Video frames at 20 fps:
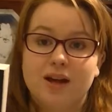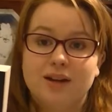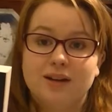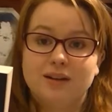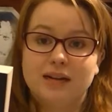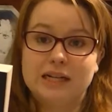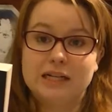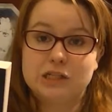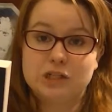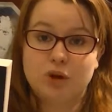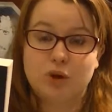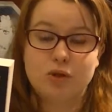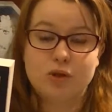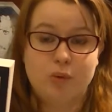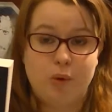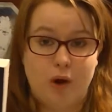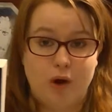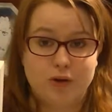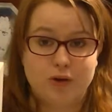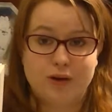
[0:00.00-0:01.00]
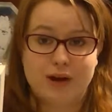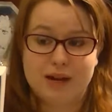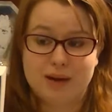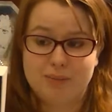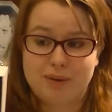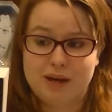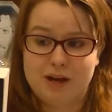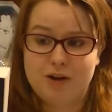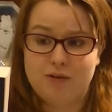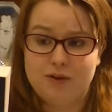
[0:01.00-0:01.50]
it's told through alternating
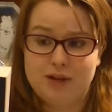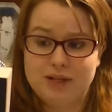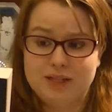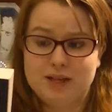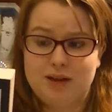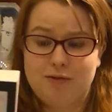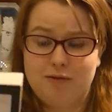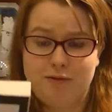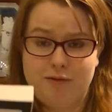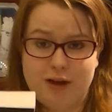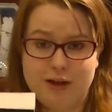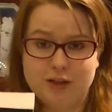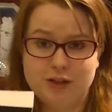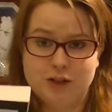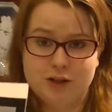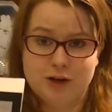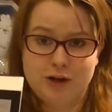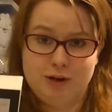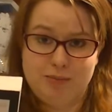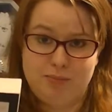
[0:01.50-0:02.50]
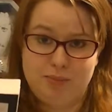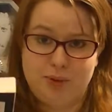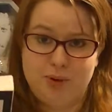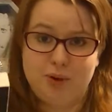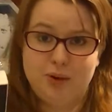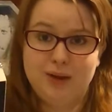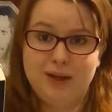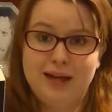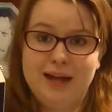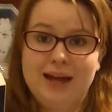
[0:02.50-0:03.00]
POVs of Victor and
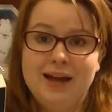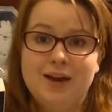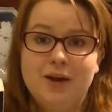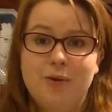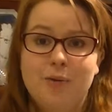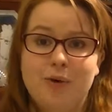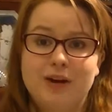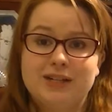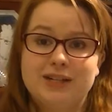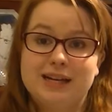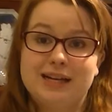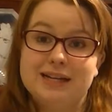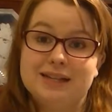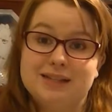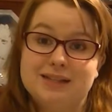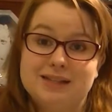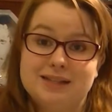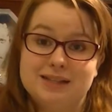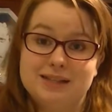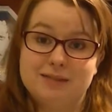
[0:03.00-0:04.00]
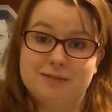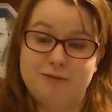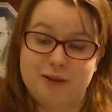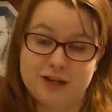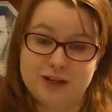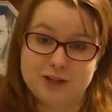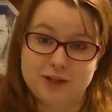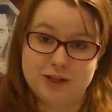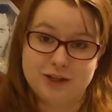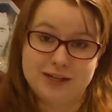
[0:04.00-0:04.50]
Bull, which is,
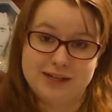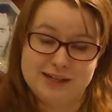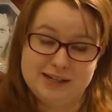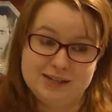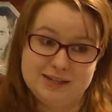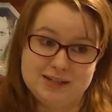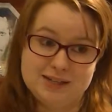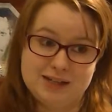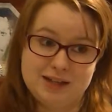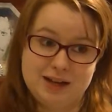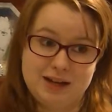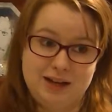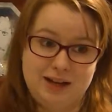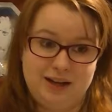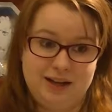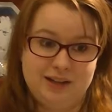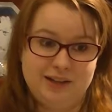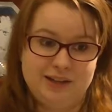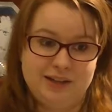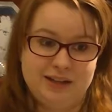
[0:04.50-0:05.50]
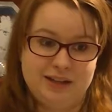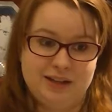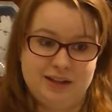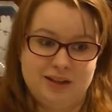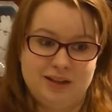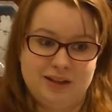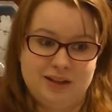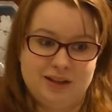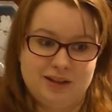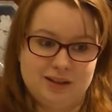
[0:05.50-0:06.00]
Victor is
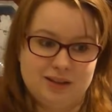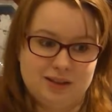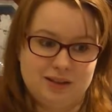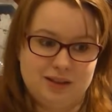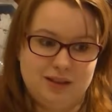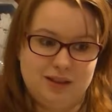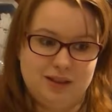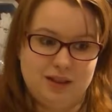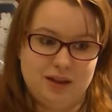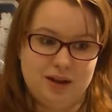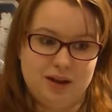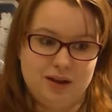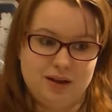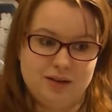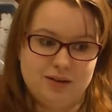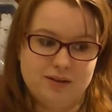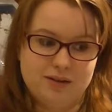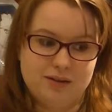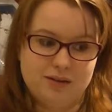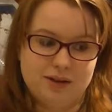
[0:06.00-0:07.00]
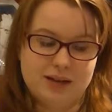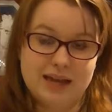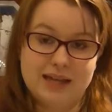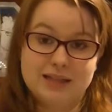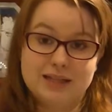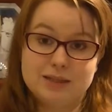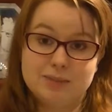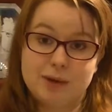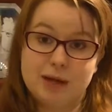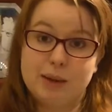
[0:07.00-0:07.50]
the kid
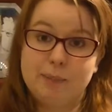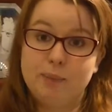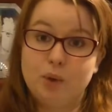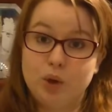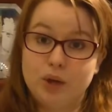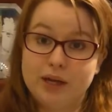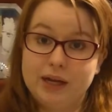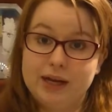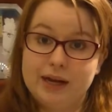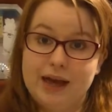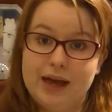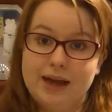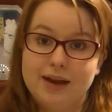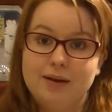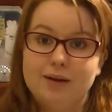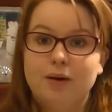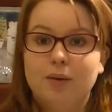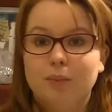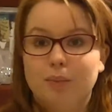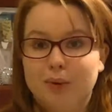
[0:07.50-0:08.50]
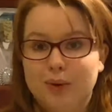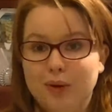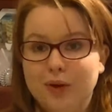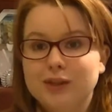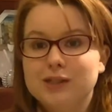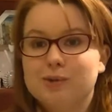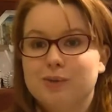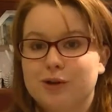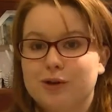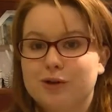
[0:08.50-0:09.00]
that's being bullied, and Bull
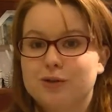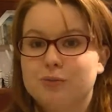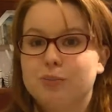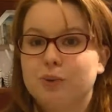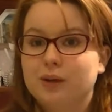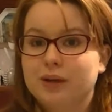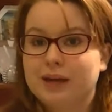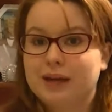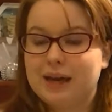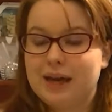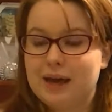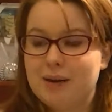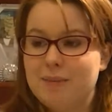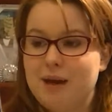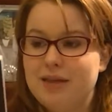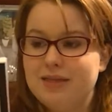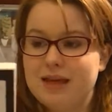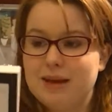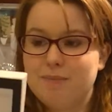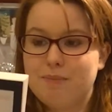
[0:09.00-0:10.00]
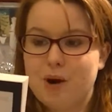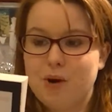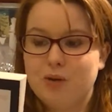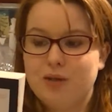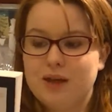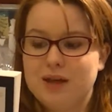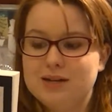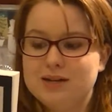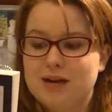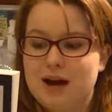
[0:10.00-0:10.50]
is the one who's bullying him, and they both
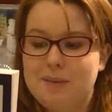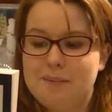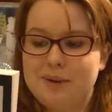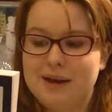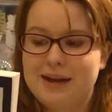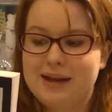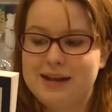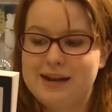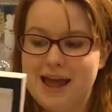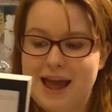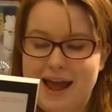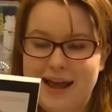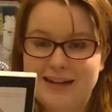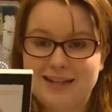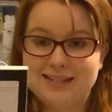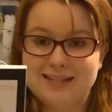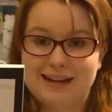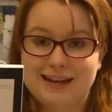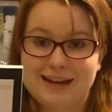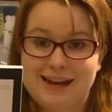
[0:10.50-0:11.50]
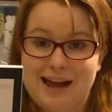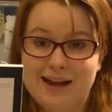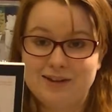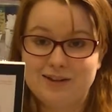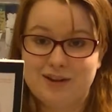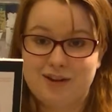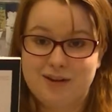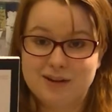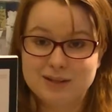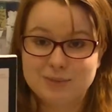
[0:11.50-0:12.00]
end up in a
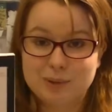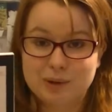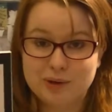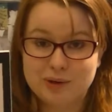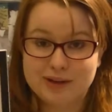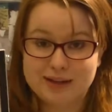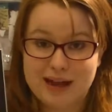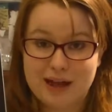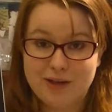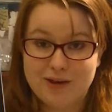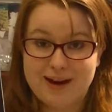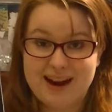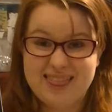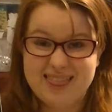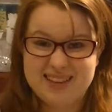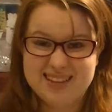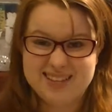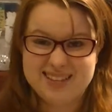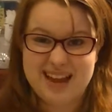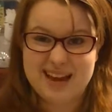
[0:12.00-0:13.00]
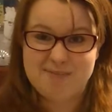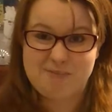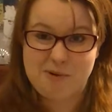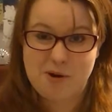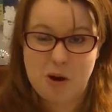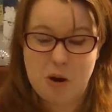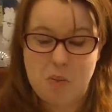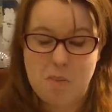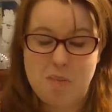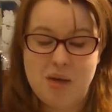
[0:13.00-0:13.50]
psychiatric hospital together in the same
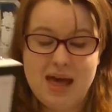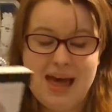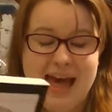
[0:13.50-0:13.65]
room.